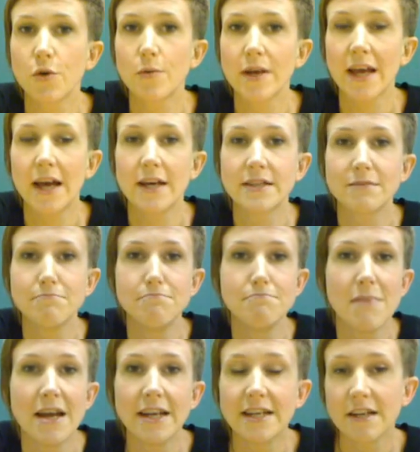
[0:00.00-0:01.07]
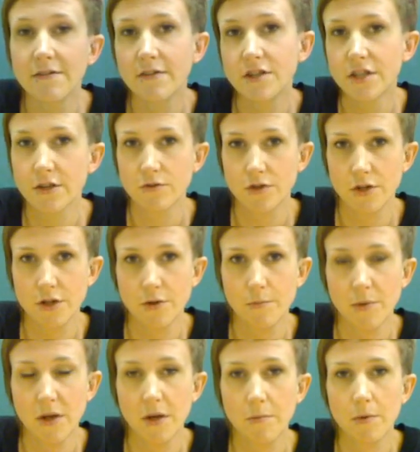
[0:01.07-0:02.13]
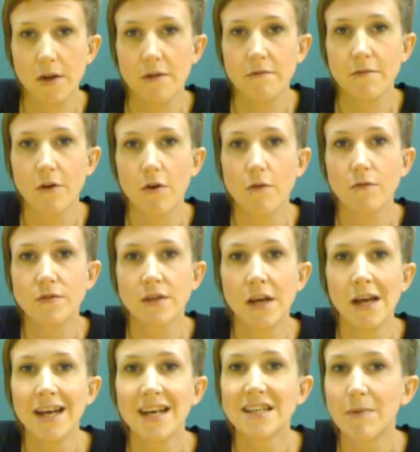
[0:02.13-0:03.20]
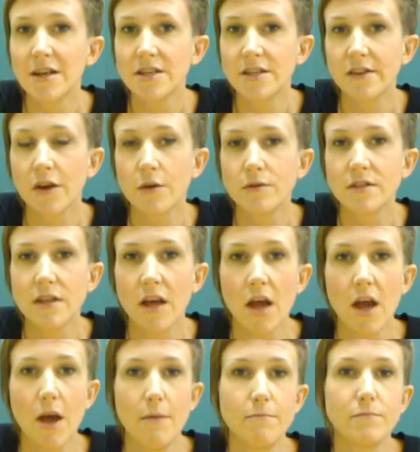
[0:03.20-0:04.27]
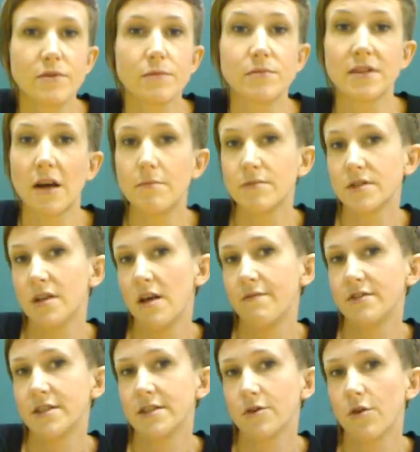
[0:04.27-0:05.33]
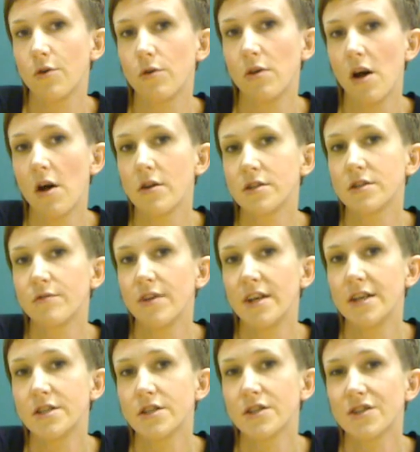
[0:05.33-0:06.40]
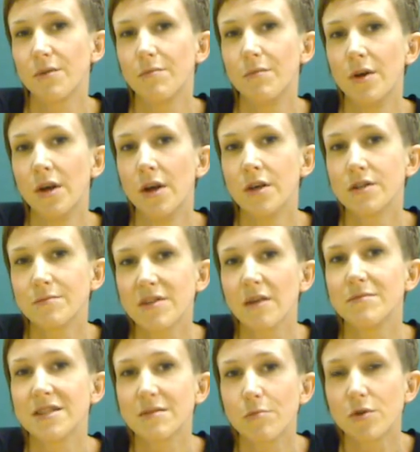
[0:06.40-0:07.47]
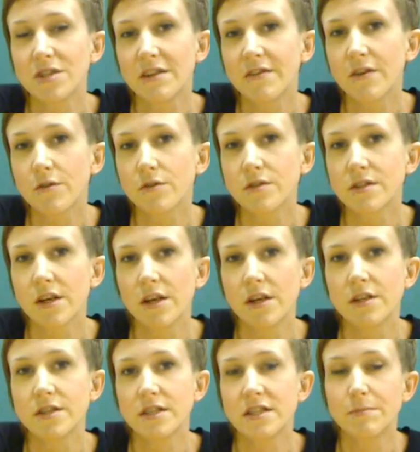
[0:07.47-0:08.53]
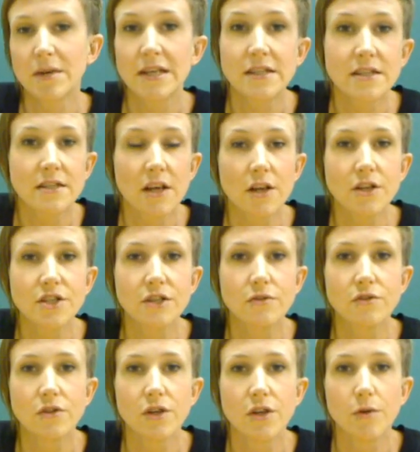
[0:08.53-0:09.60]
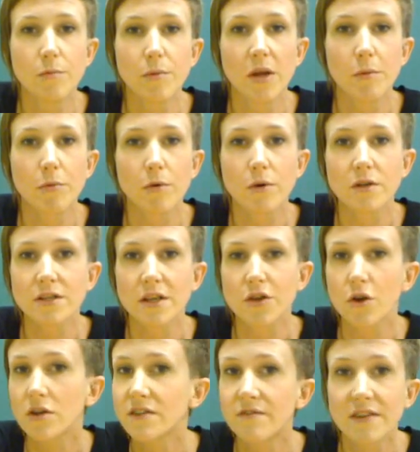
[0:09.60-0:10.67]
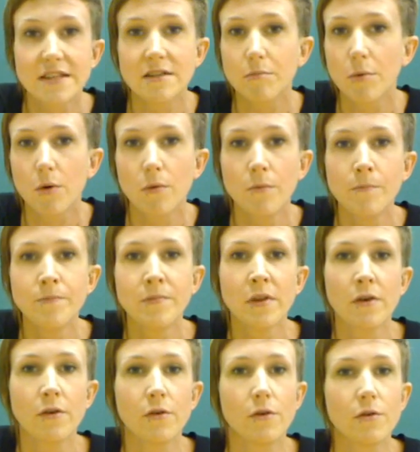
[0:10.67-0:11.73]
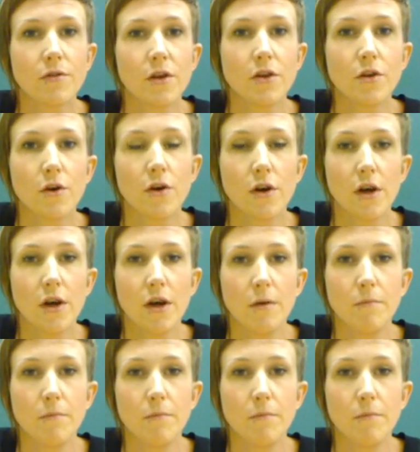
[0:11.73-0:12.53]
we get as many different children and young people involved, especially those that sometimes services call hard to reach. So sometimes it's more difficult to speak to certain children and young people because they're not as visible, or they're not